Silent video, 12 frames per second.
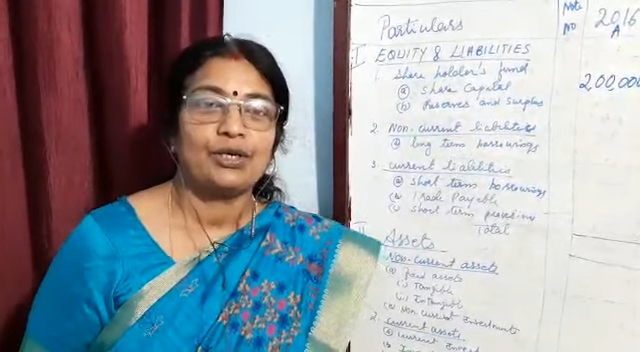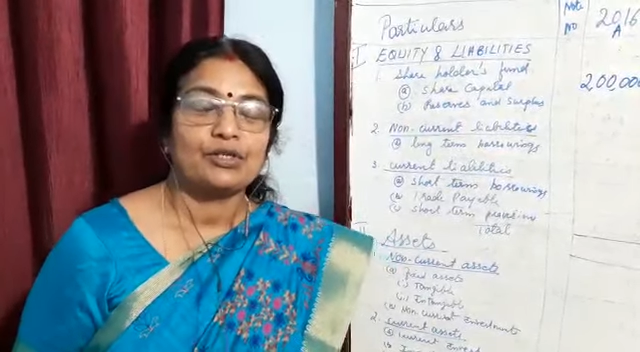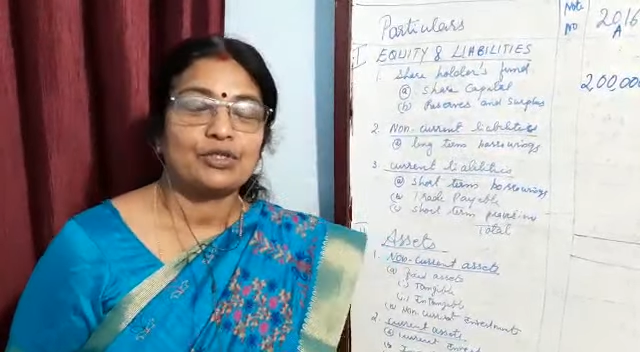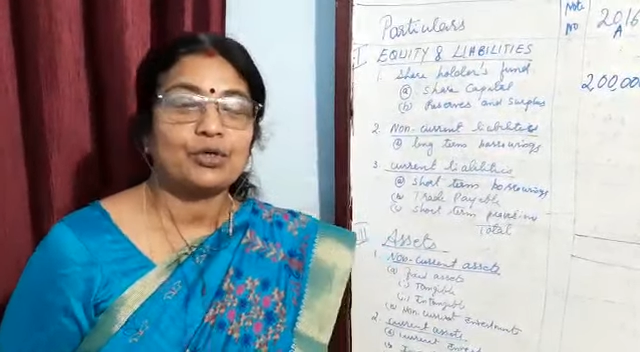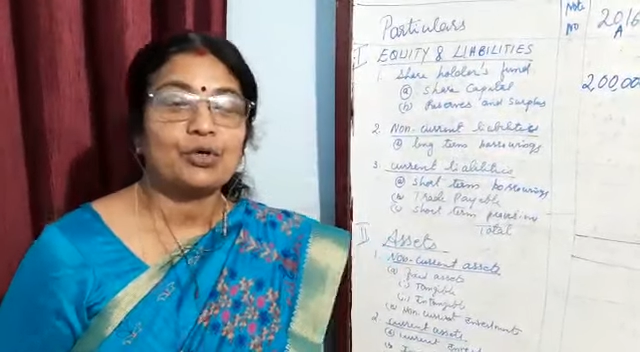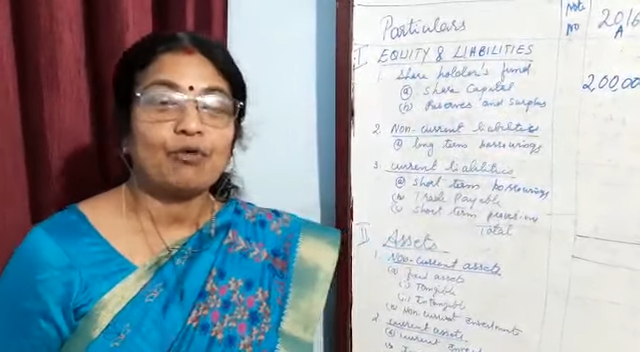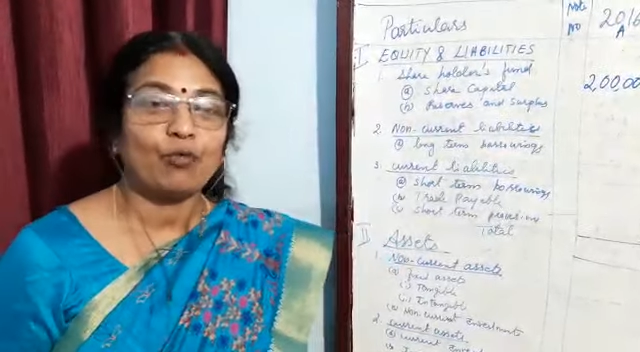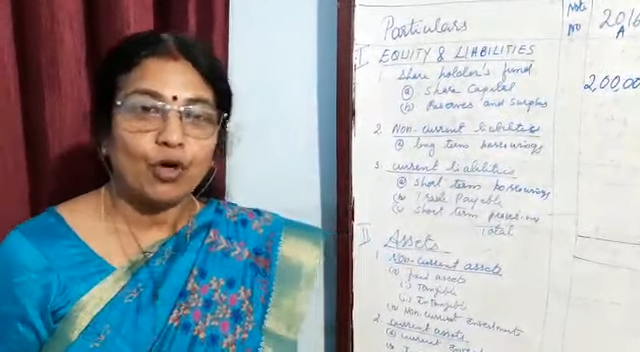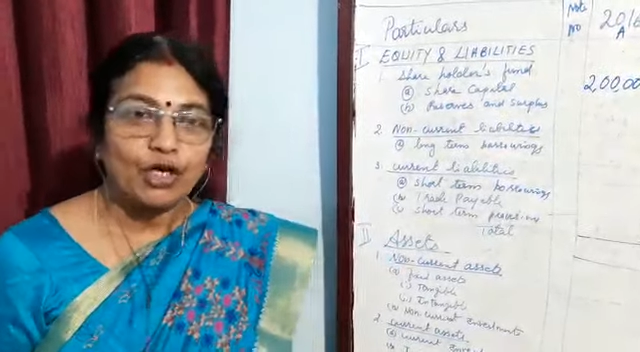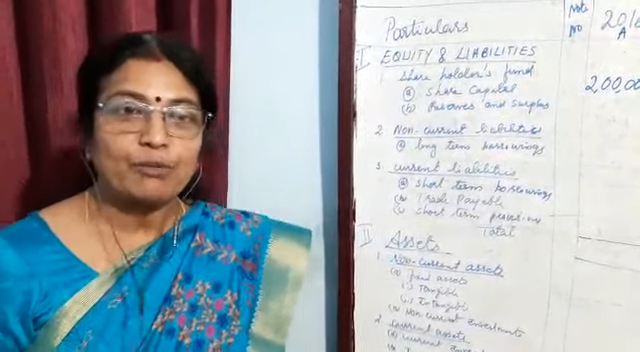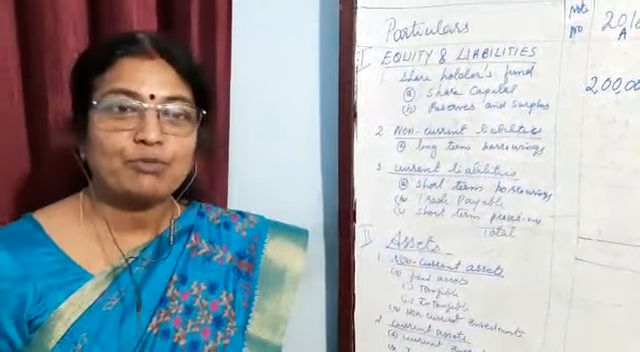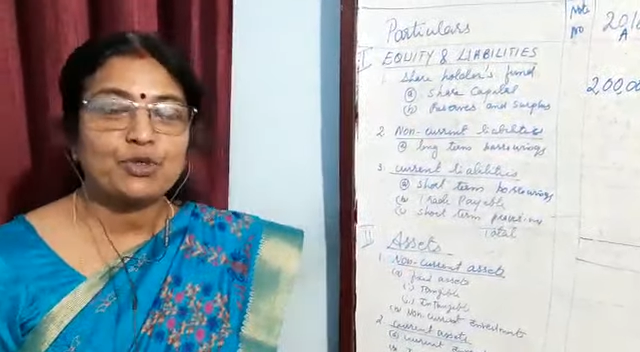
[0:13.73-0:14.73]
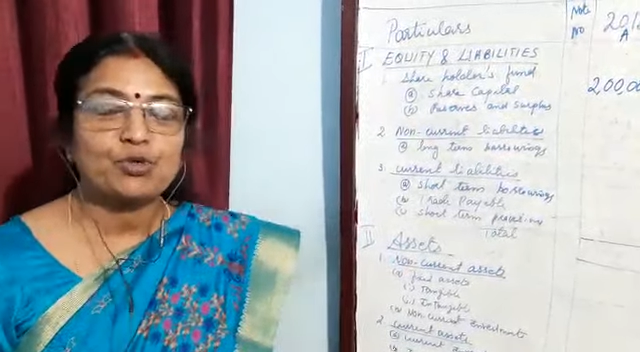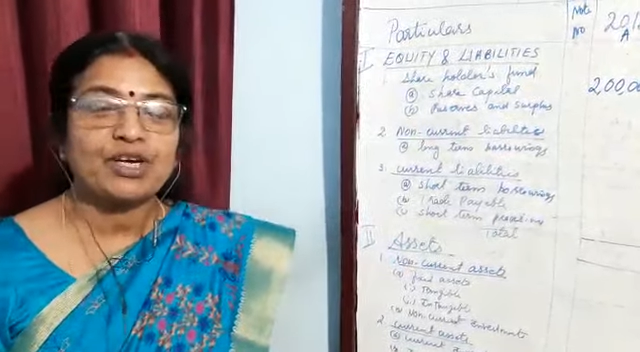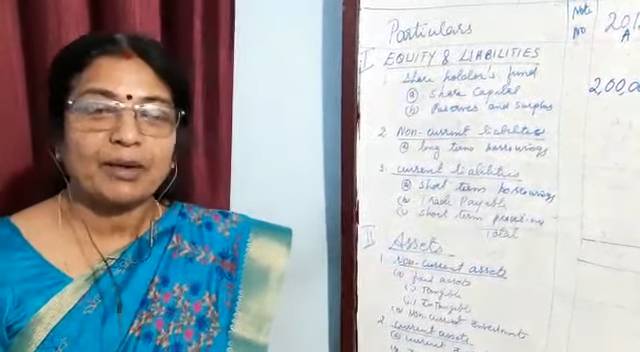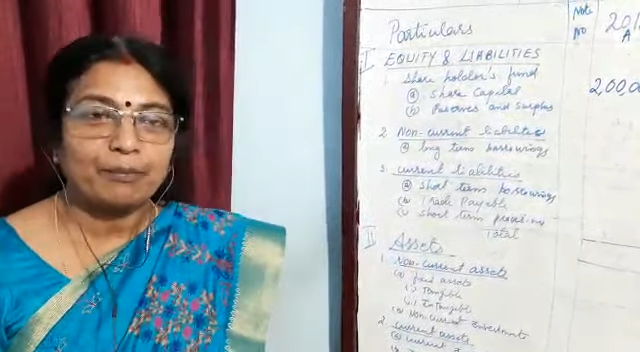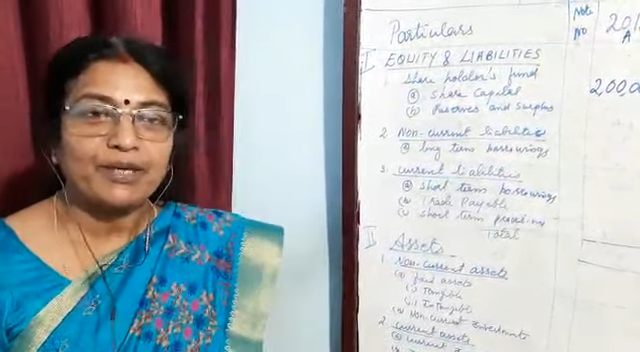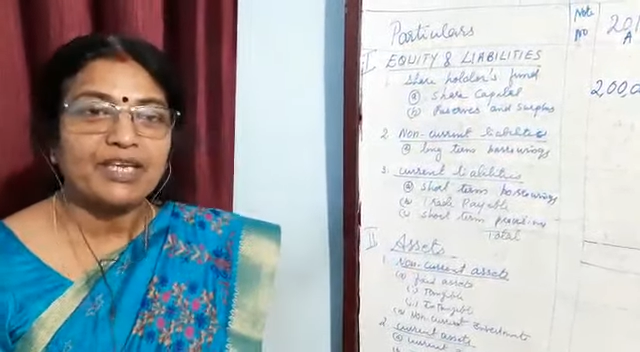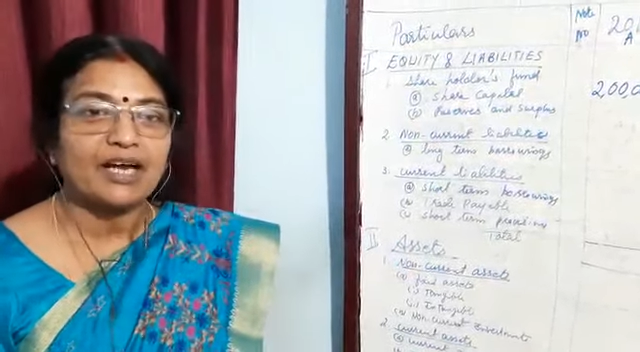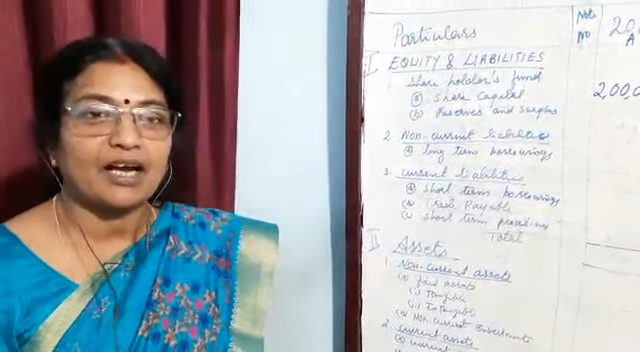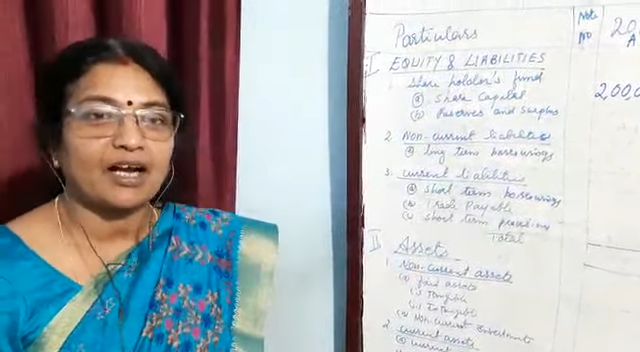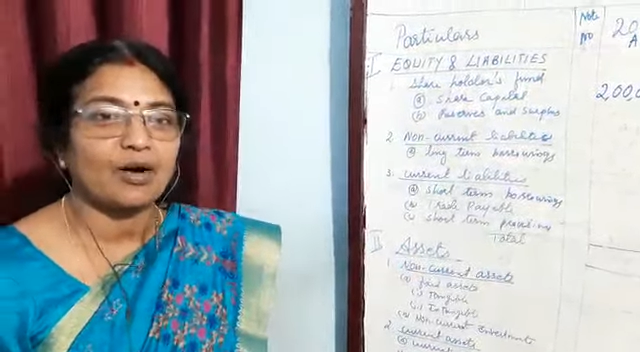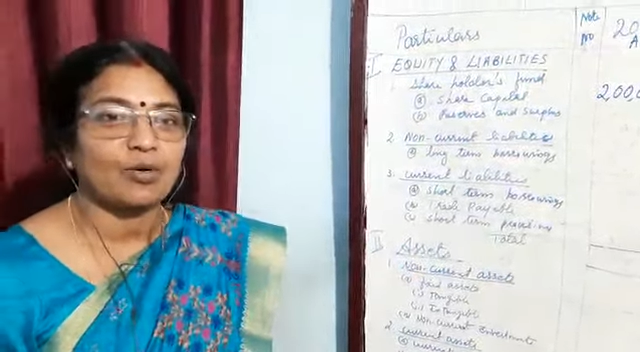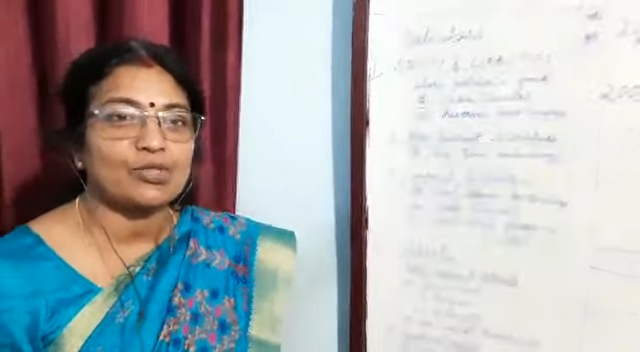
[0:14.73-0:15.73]
So, volume 2 company
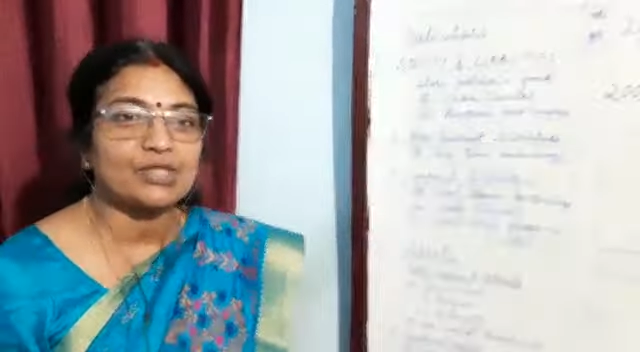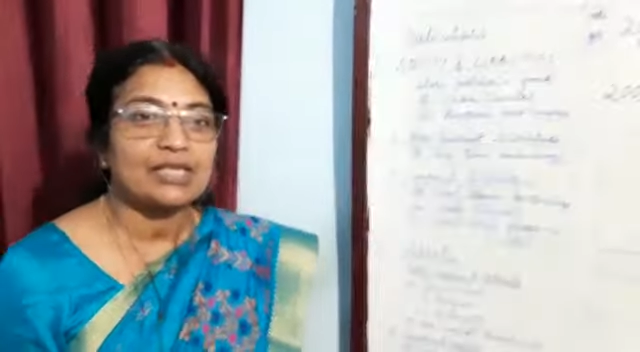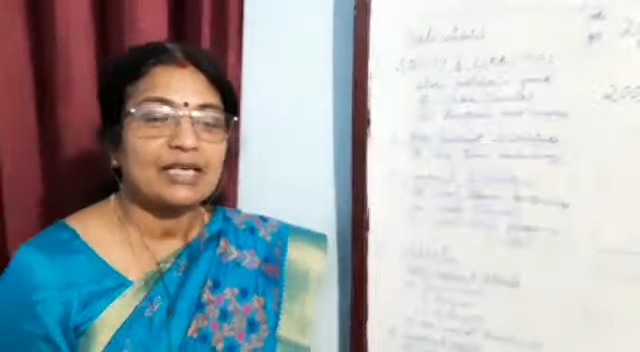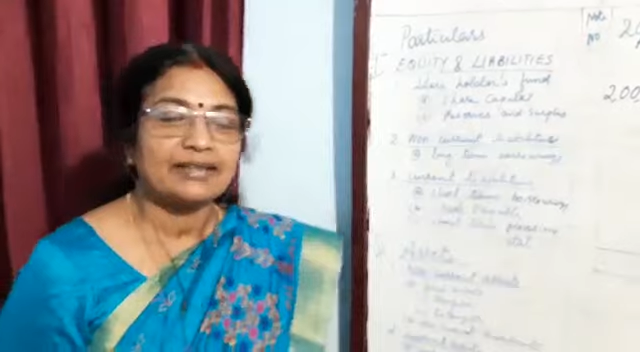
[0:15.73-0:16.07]
accounts,